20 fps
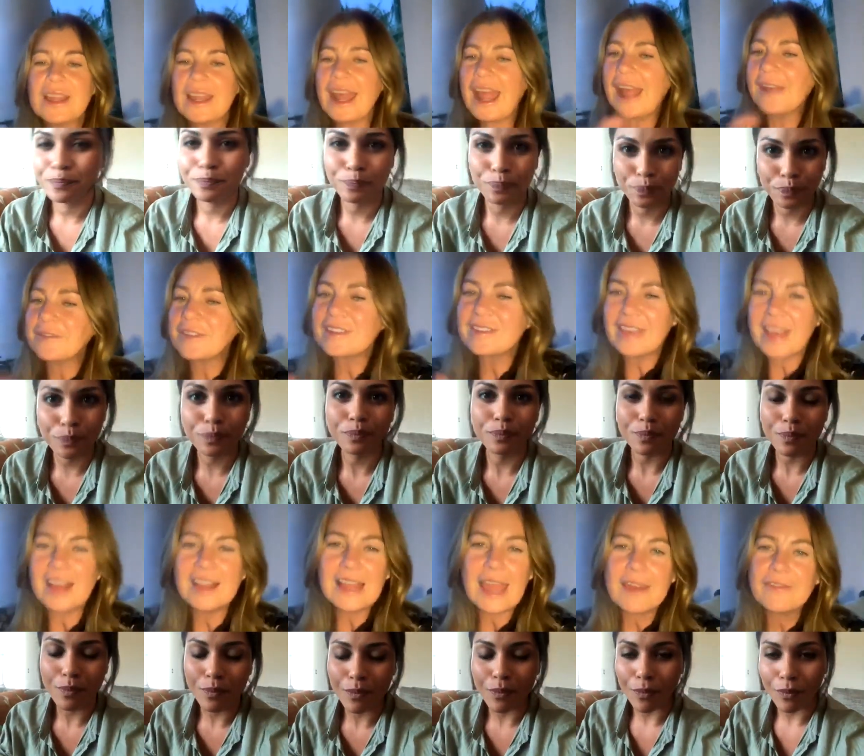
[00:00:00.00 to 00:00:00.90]
Speaker 1: I have to
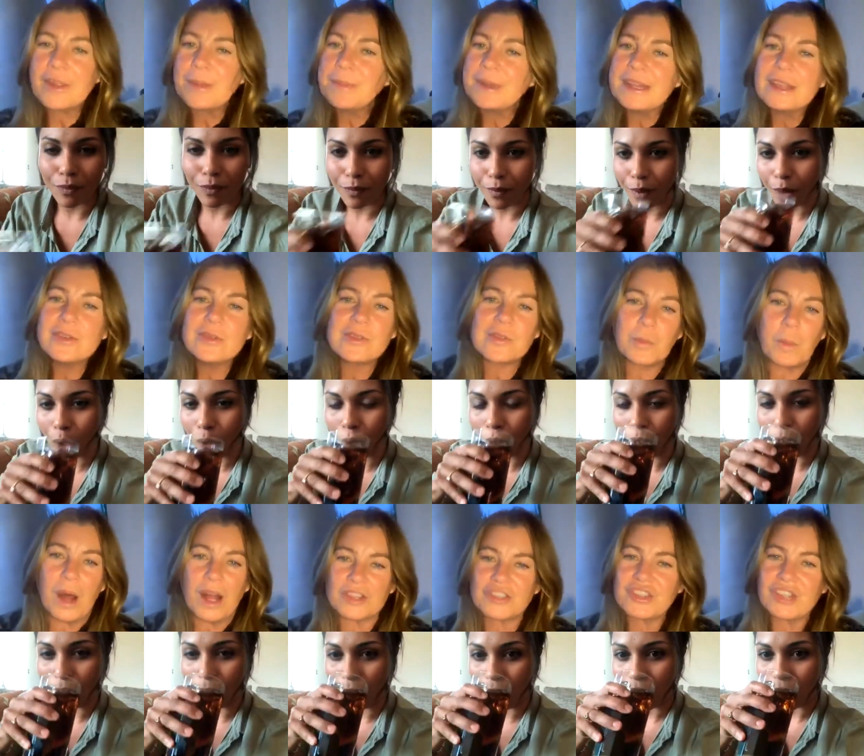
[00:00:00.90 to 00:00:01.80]
tell everybody who's
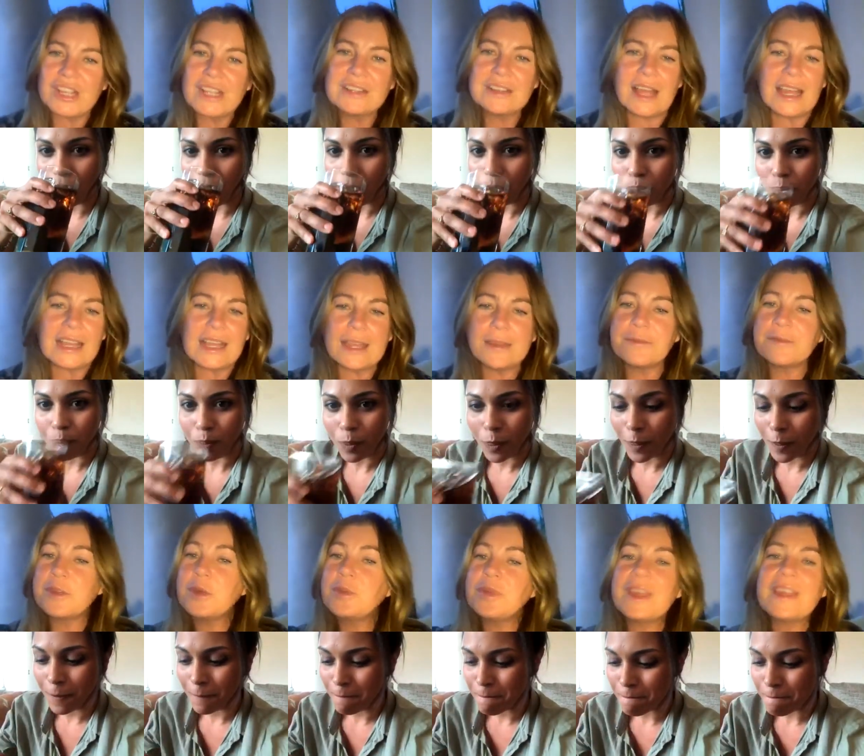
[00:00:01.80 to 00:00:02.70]
watching, like, if
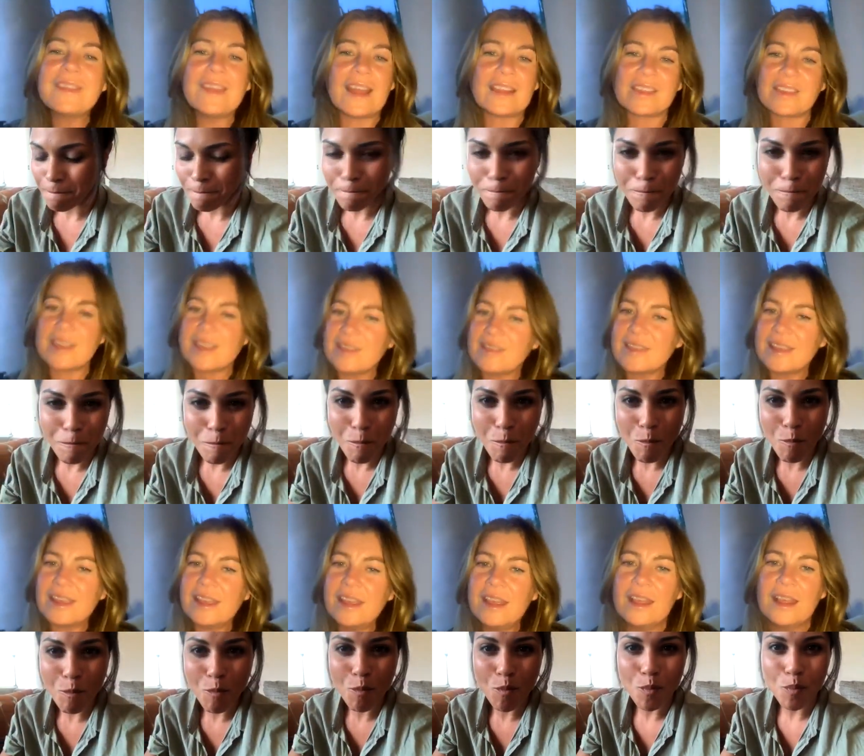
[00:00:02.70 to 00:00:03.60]
you think that's
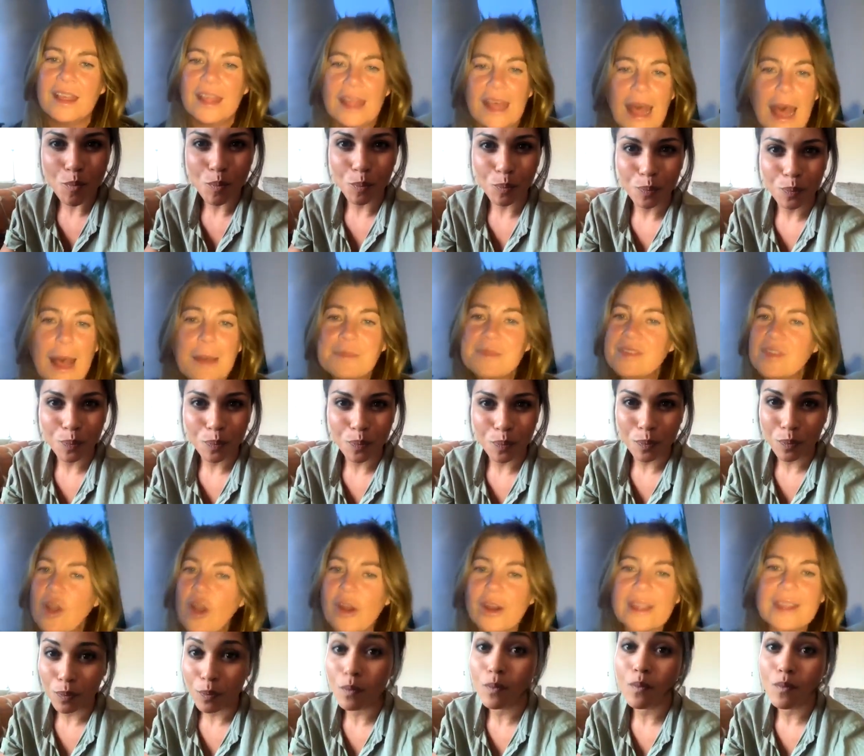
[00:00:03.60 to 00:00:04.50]
easy, I'm
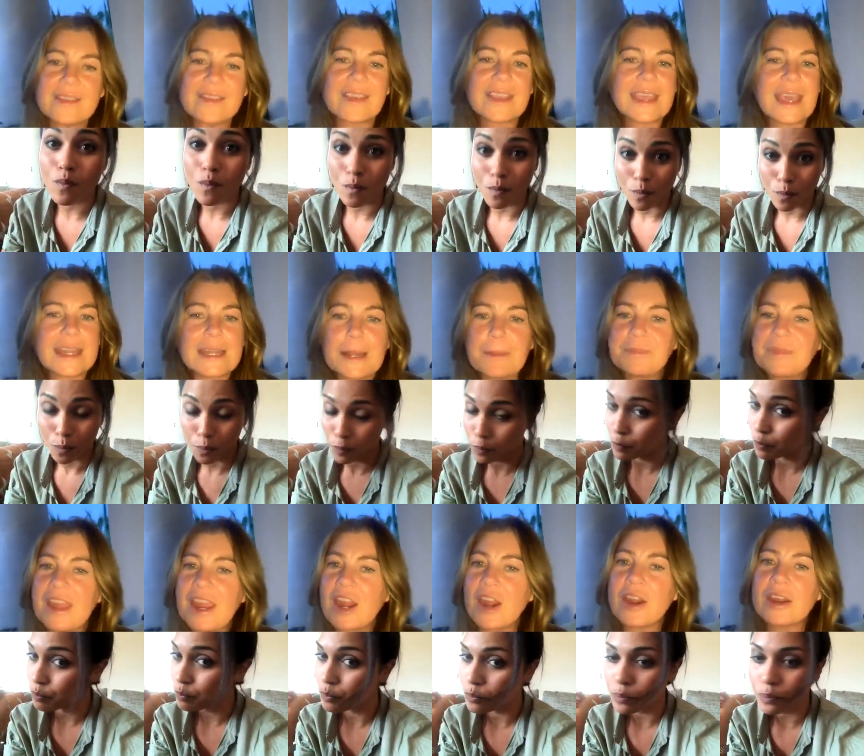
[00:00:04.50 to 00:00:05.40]
sorry to get up
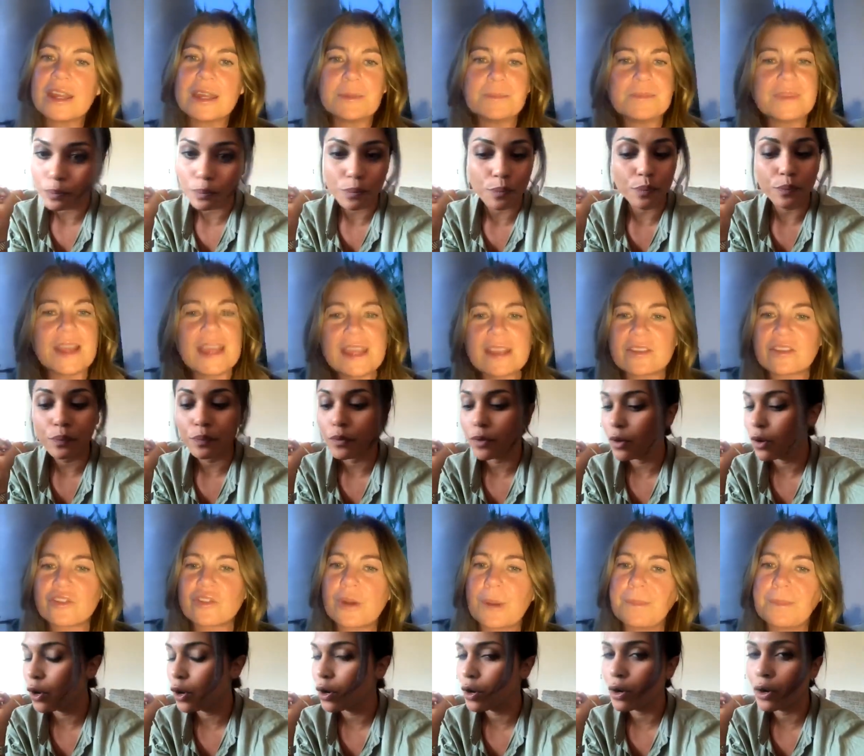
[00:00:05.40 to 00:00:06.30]
there and play a
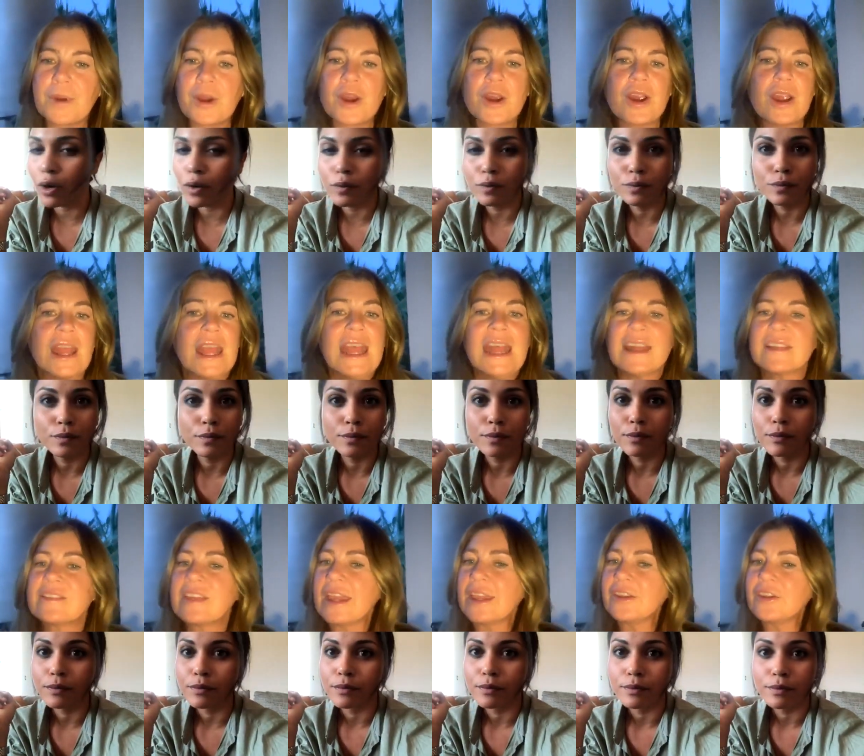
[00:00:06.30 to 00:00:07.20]
stripper,
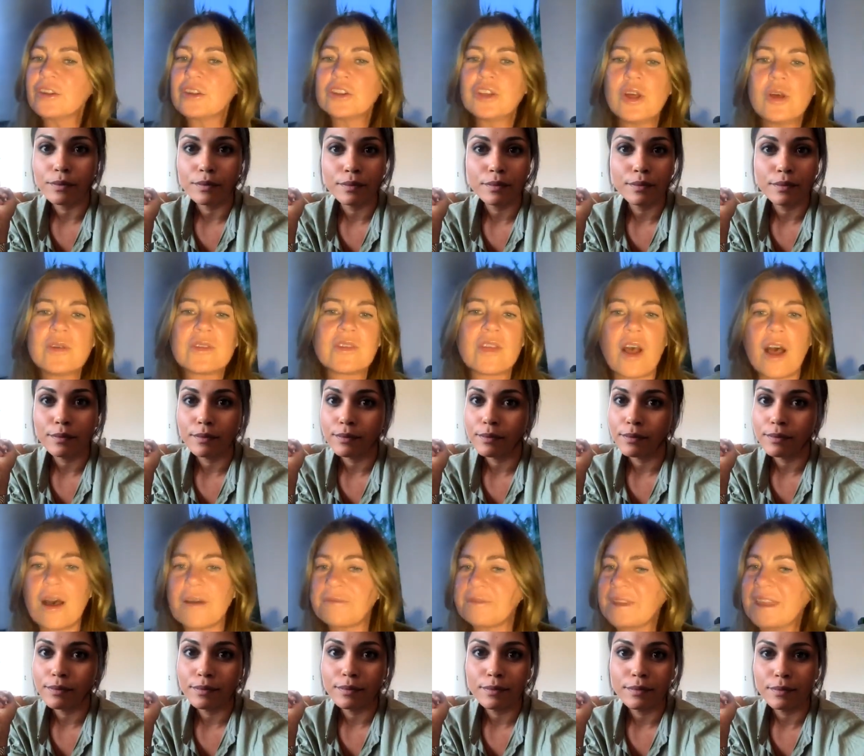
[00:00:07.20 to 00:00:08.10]
take your clothes
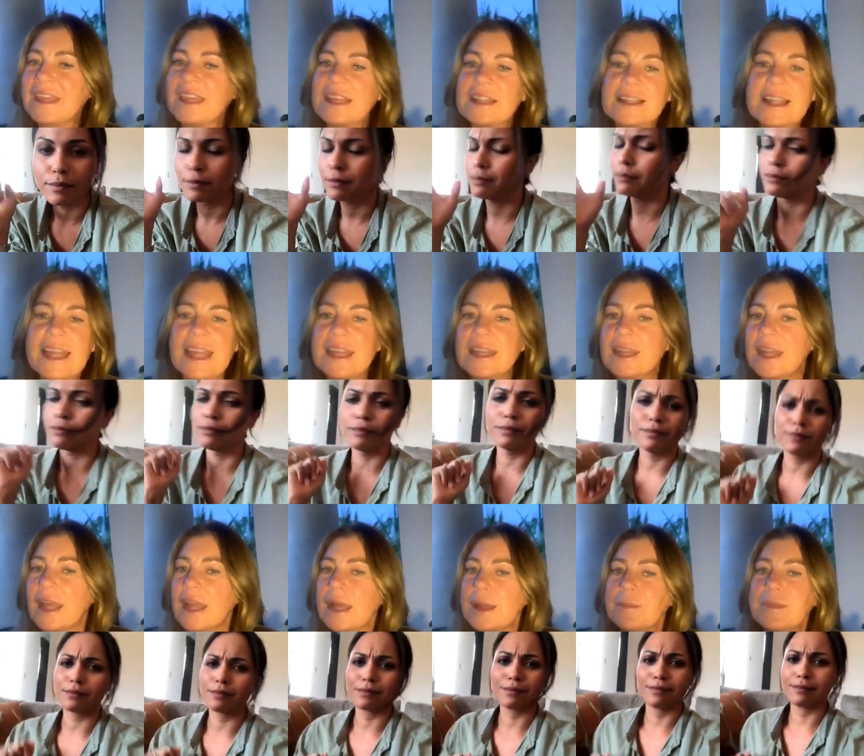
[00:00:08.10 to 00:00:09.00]
off, kill it,
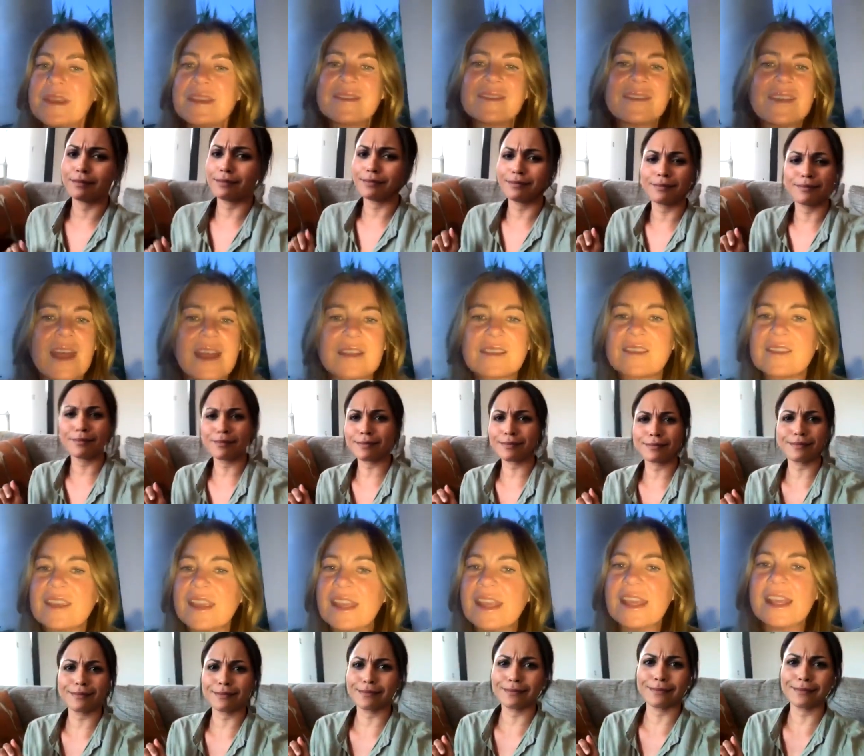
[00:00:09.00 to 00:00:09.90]
be
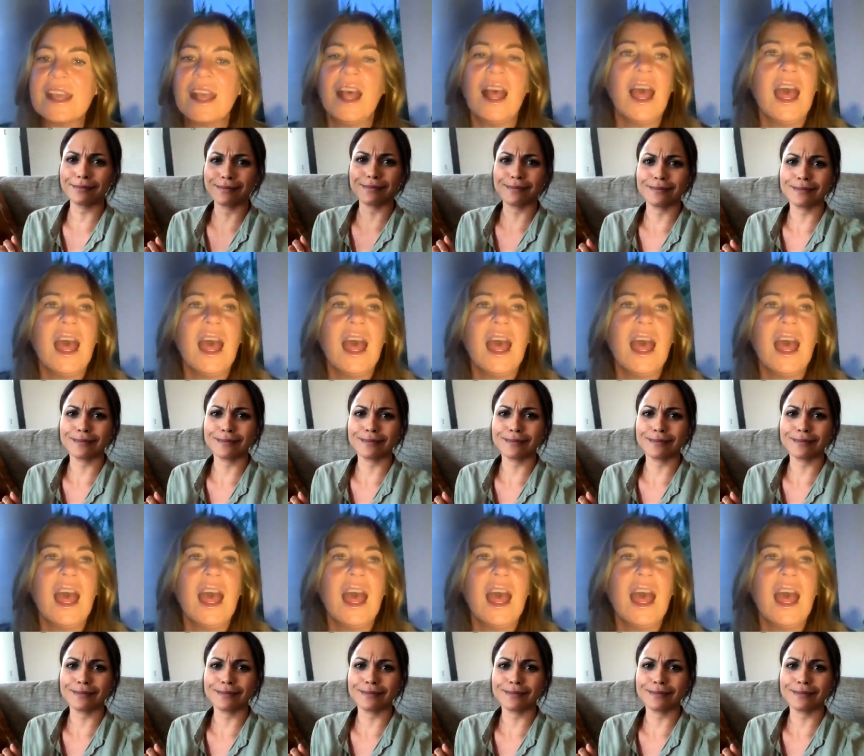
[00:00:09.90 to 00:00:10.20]
sexy.